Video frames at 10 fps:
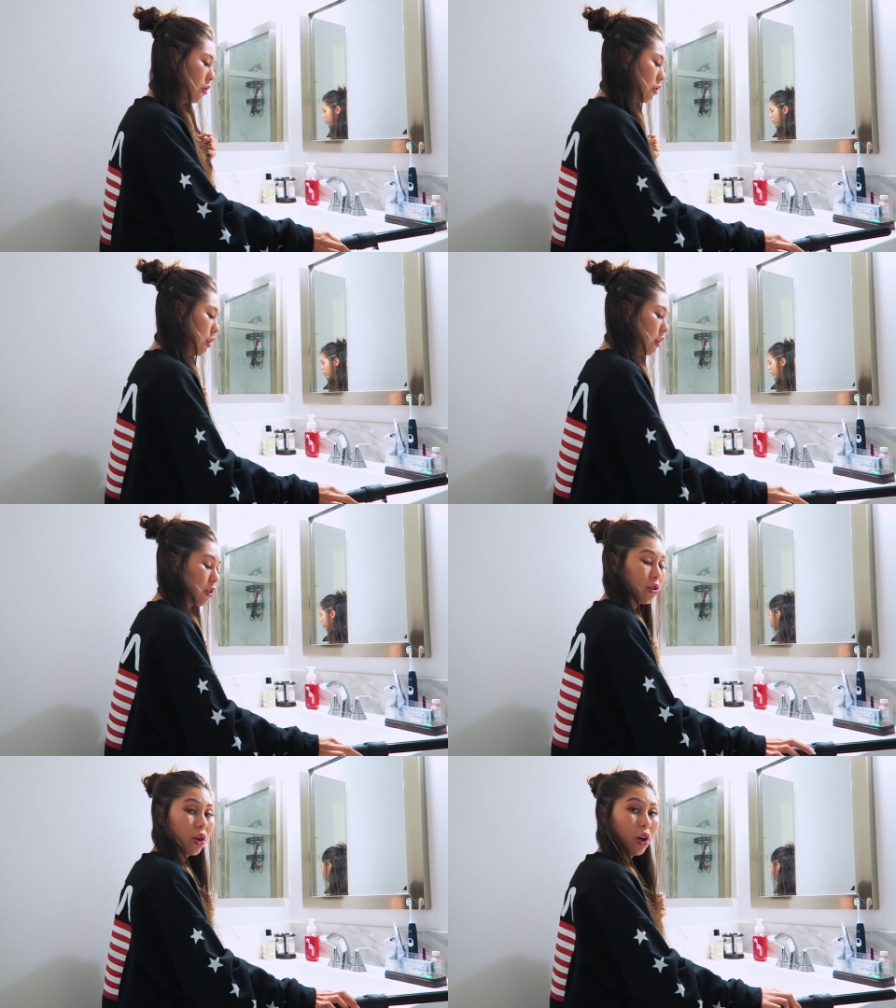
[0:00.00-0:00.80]
using
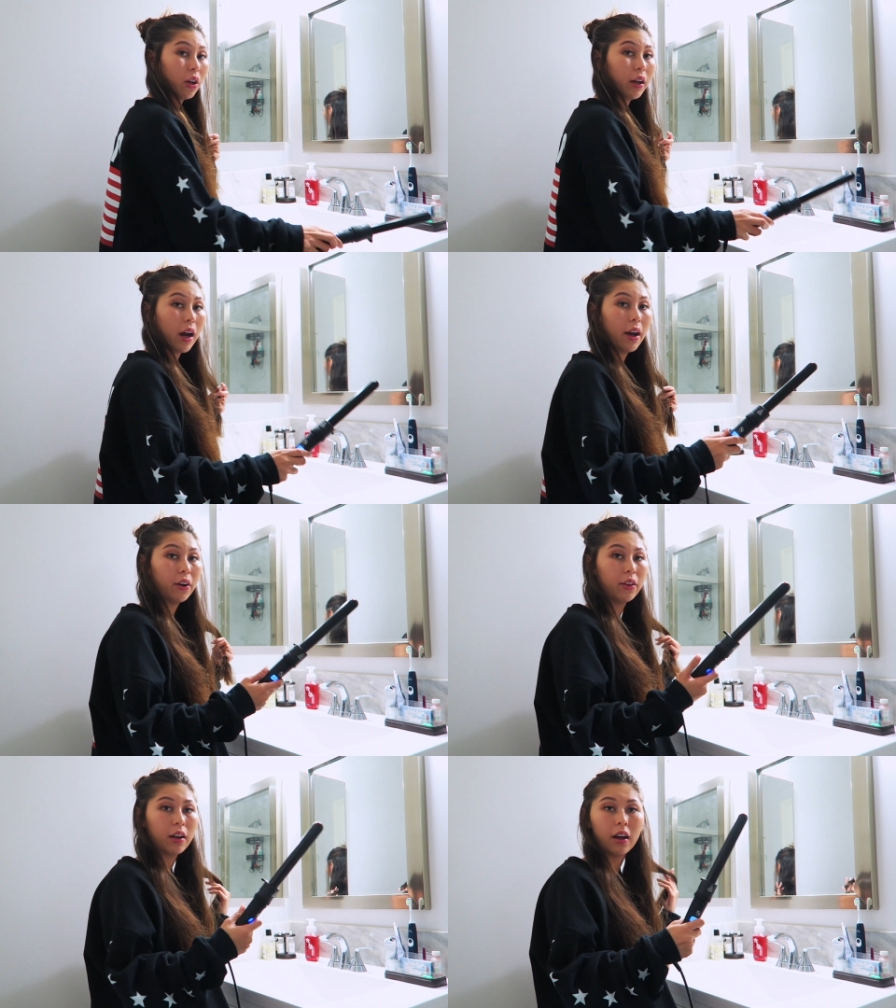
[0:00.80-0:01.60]
this curling
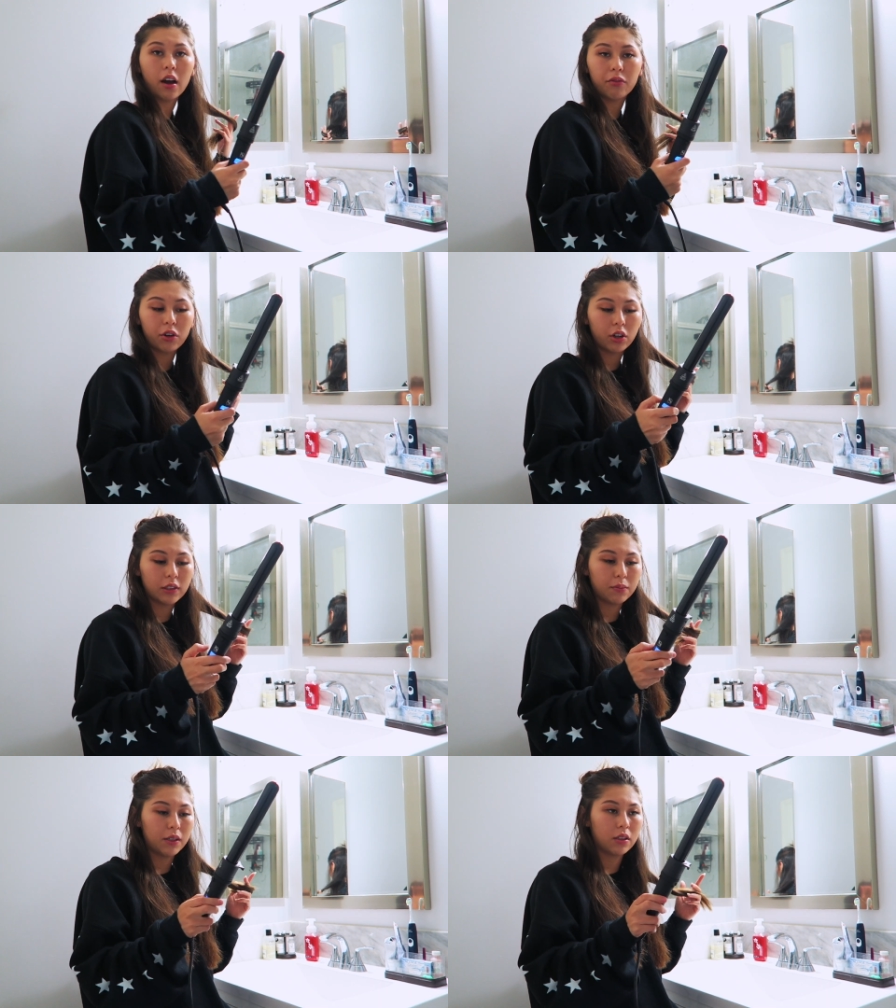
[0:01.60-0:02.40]
iron that I got for
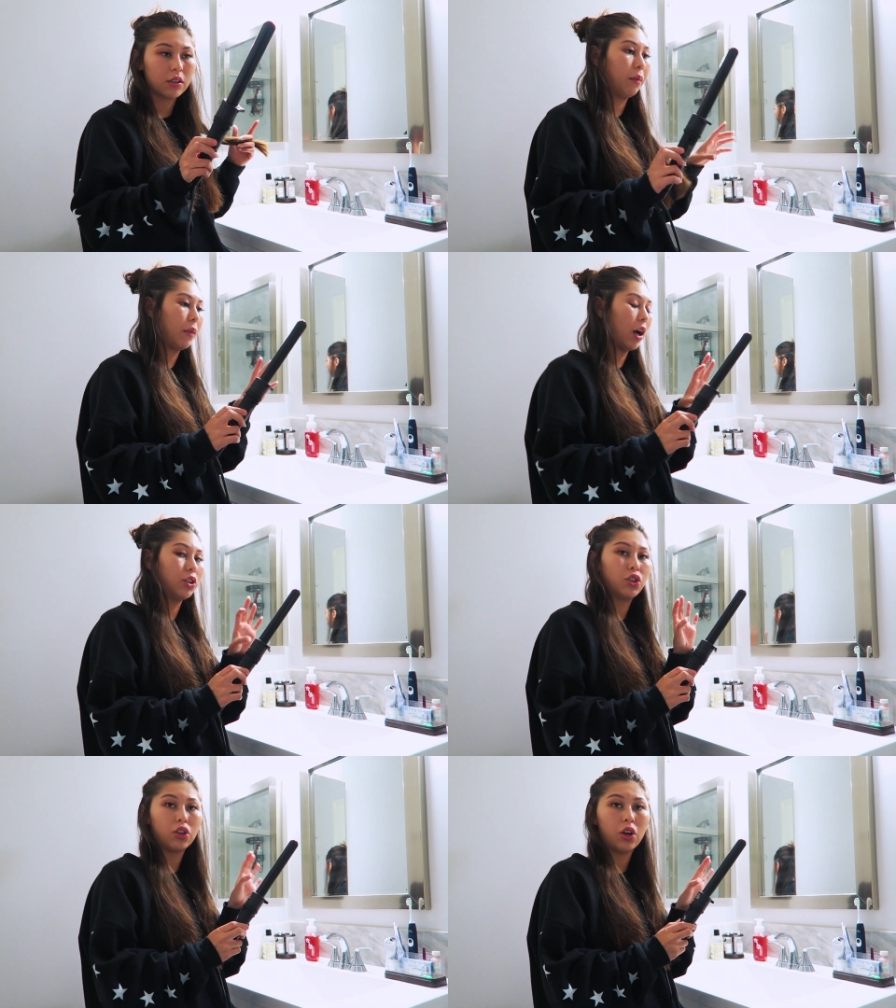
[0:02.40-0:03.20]
Christmas. I'm
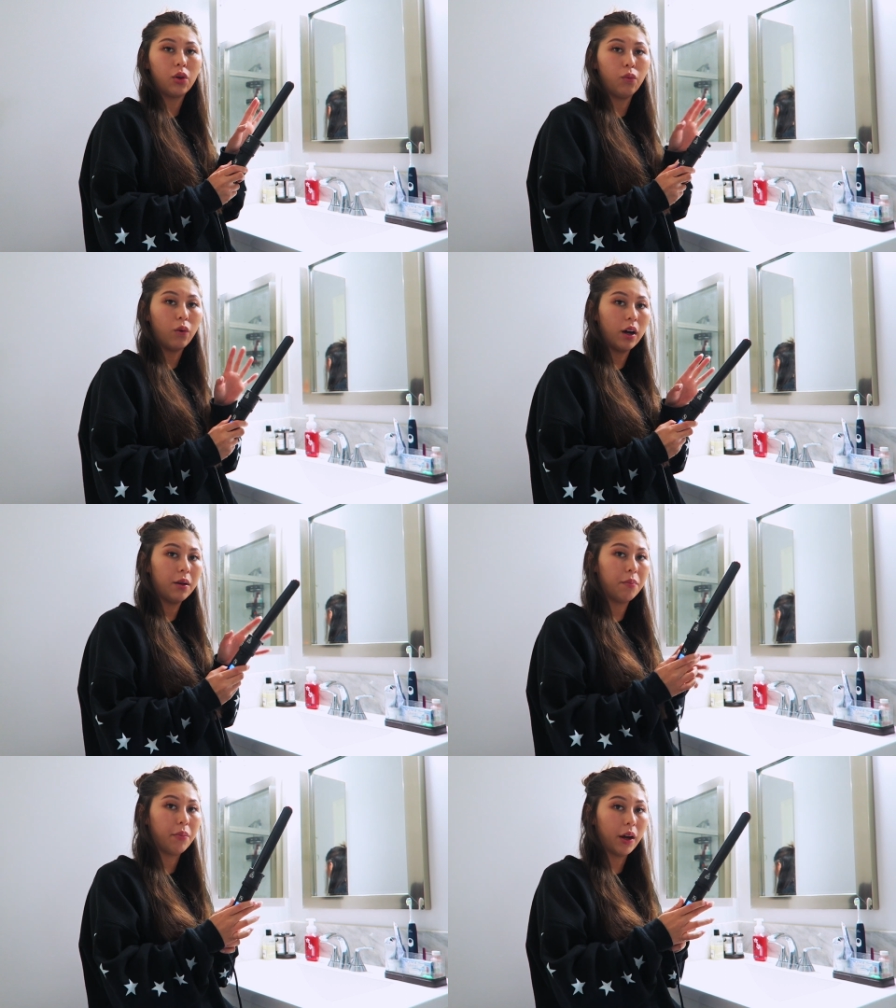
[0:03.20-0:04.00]
not sure
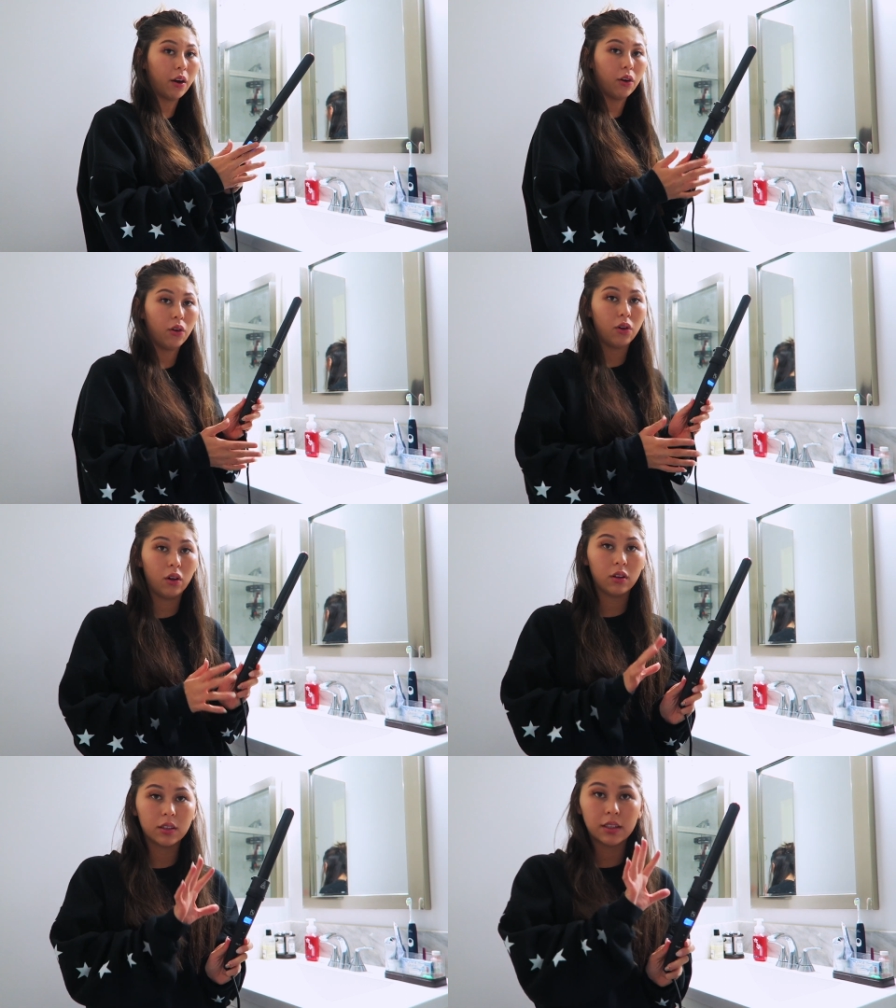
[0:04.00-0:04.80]
what
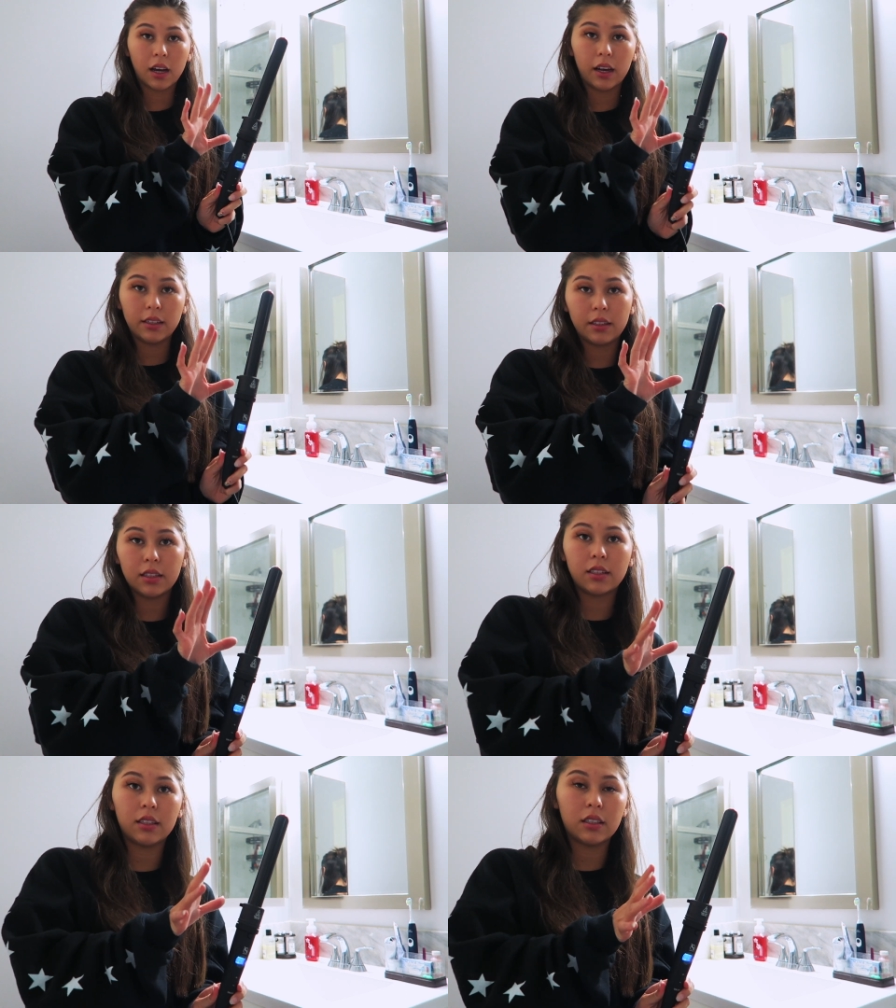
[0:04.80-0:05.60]
barrel size
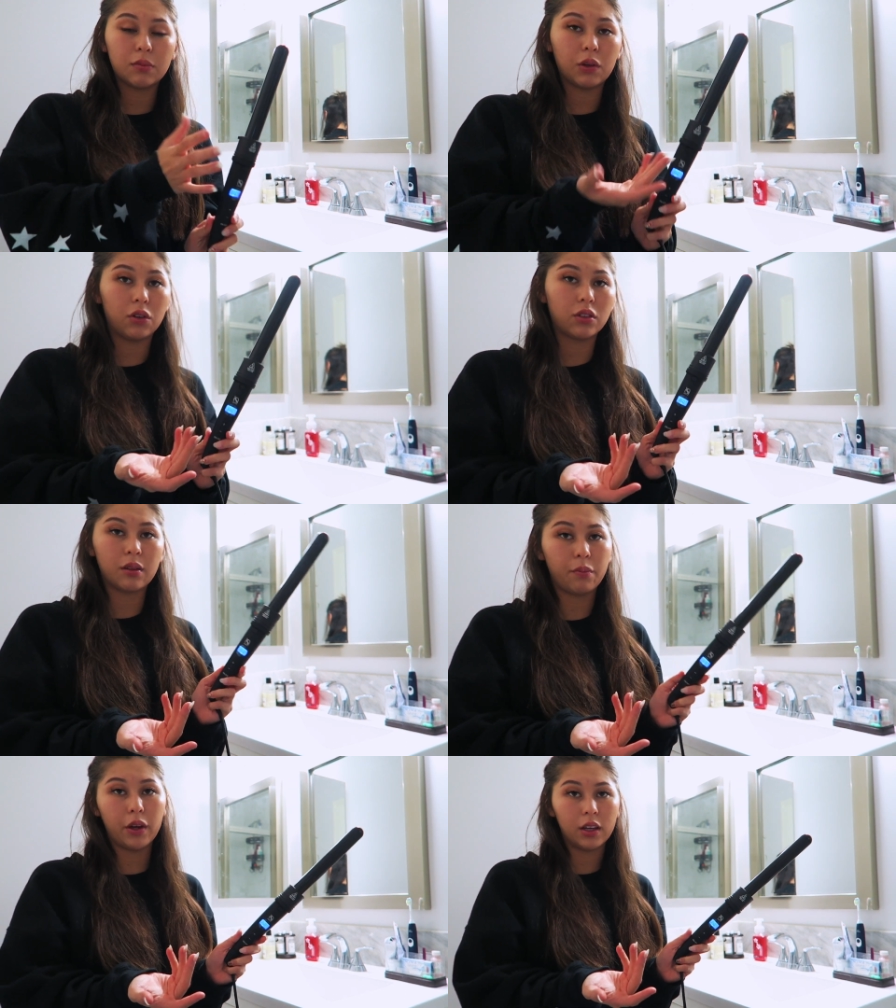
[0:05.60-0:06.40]
this is, but it was
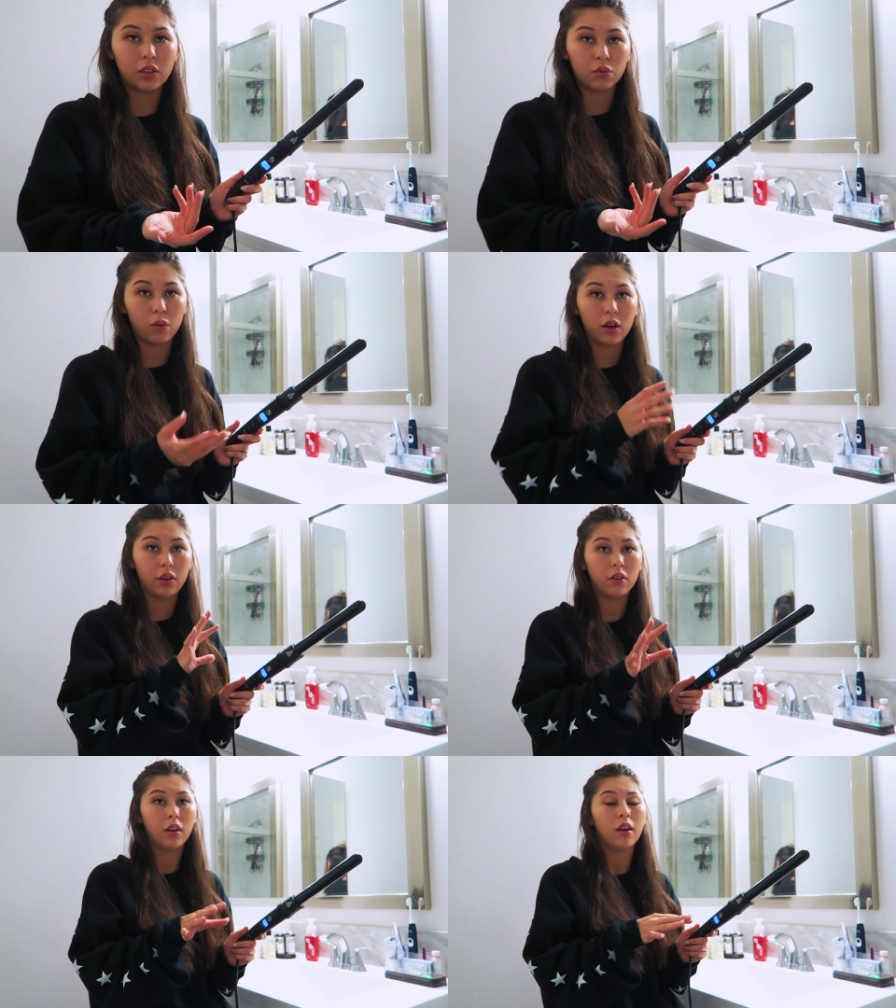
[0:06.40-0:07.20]
the biggest
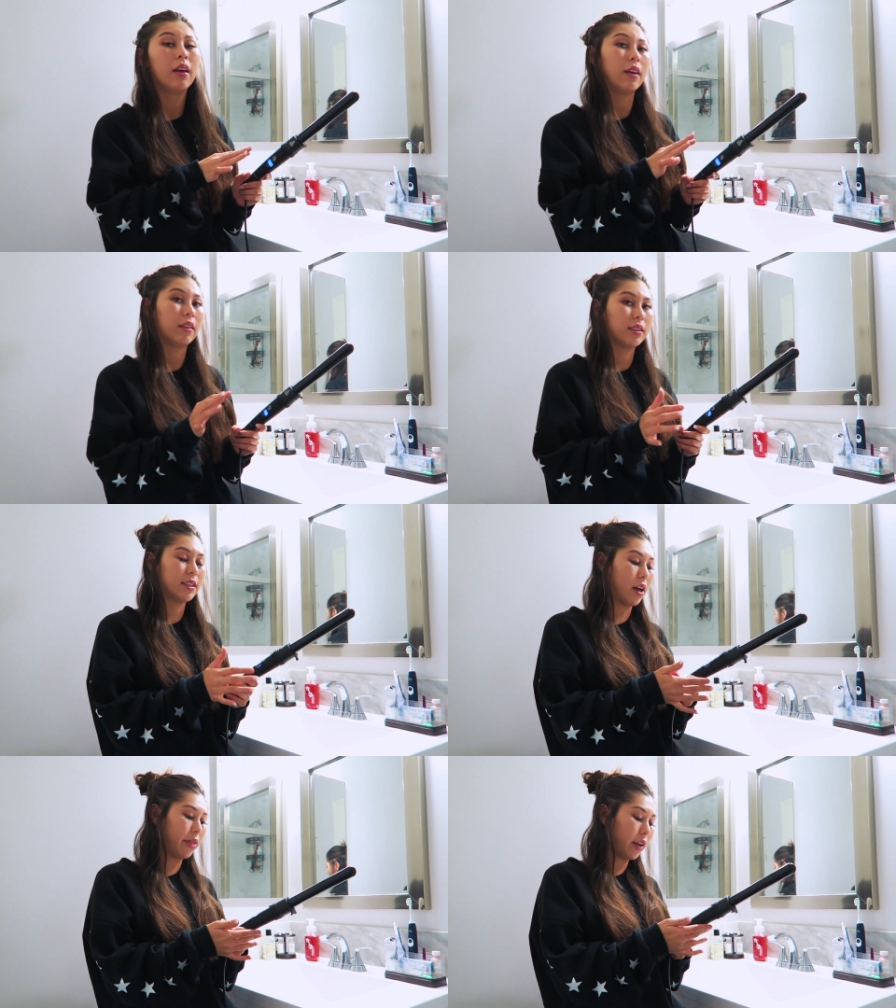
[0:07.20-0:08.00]
one in the
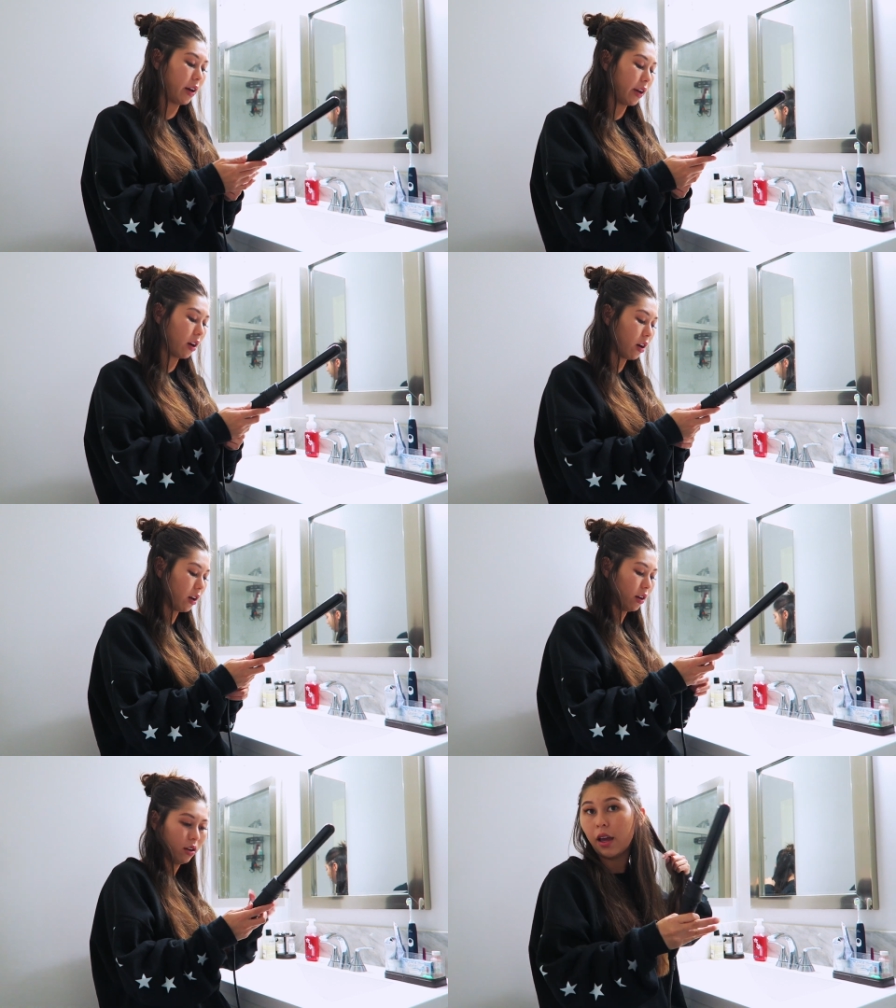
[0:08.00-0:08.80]
set that I
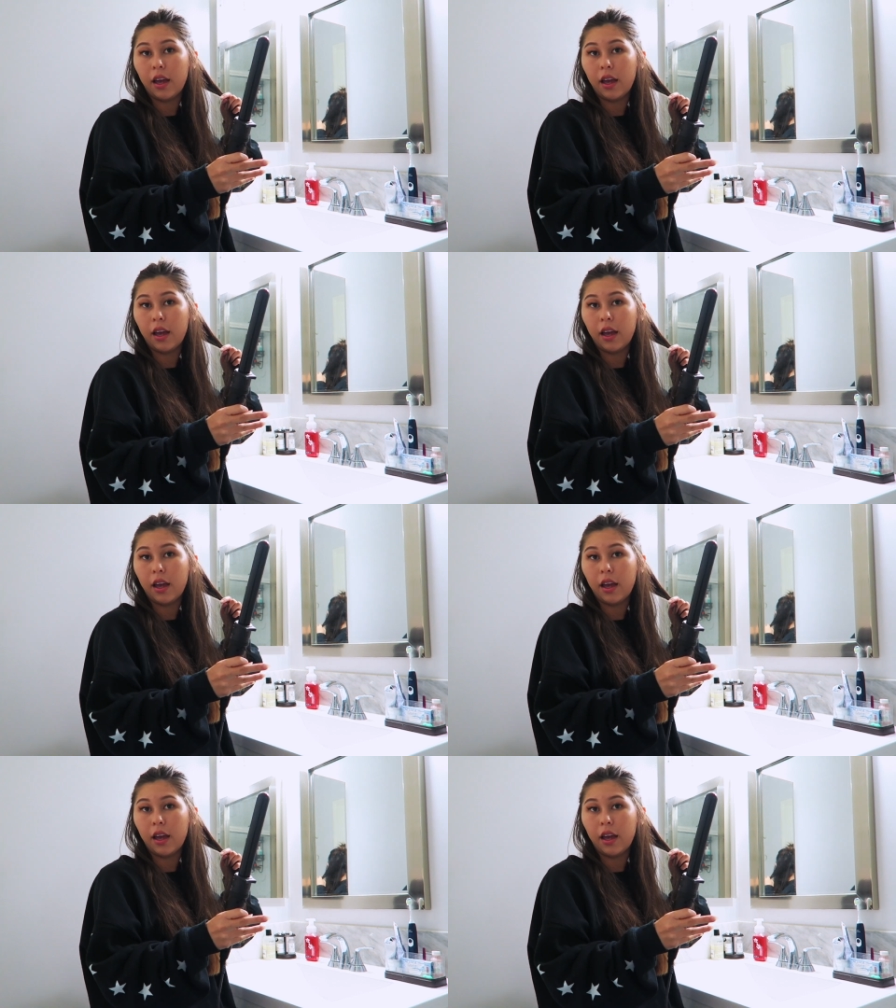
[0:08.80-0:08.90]
got.